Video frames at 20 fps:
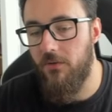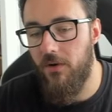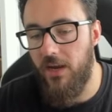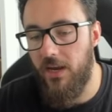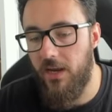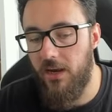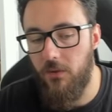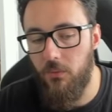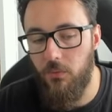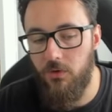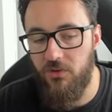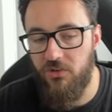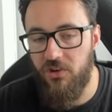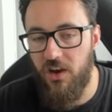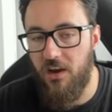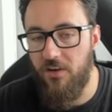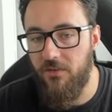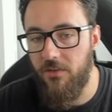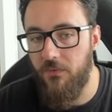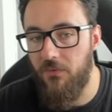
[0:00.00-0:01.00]
I hit it, it wouldn't
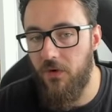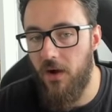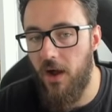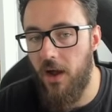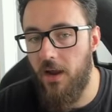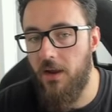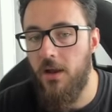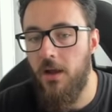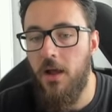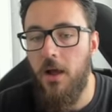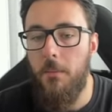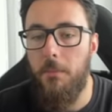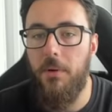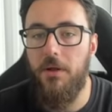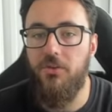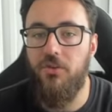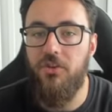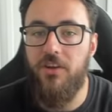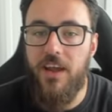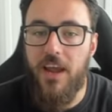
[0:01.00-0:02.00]
change the fight.
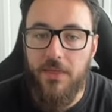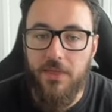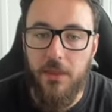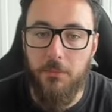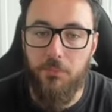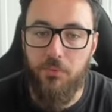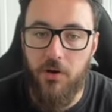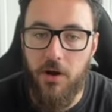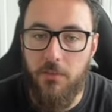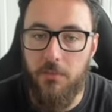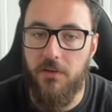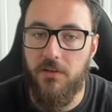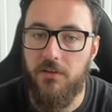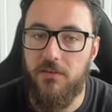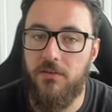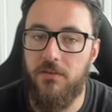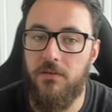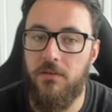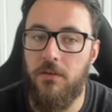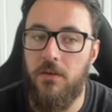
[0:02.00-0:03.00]
But you get the
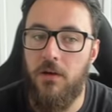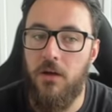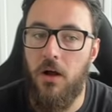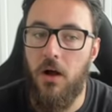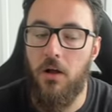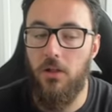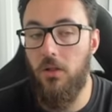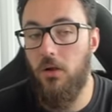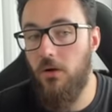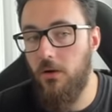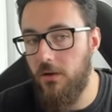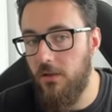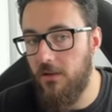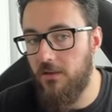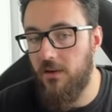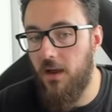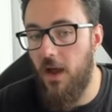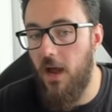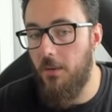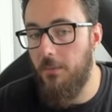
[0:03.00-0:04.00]
premise. A lot of the
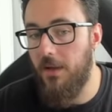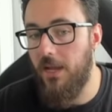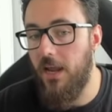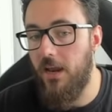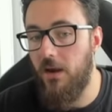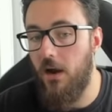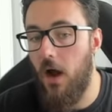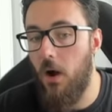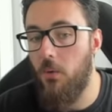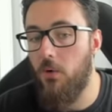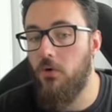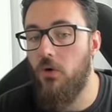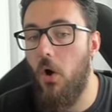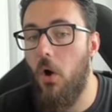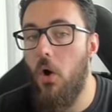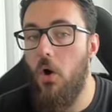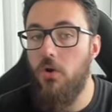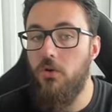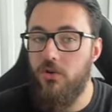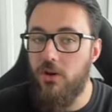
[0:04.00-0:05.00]
time, again, I would
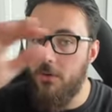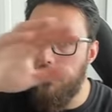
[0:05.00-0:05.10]
urge you to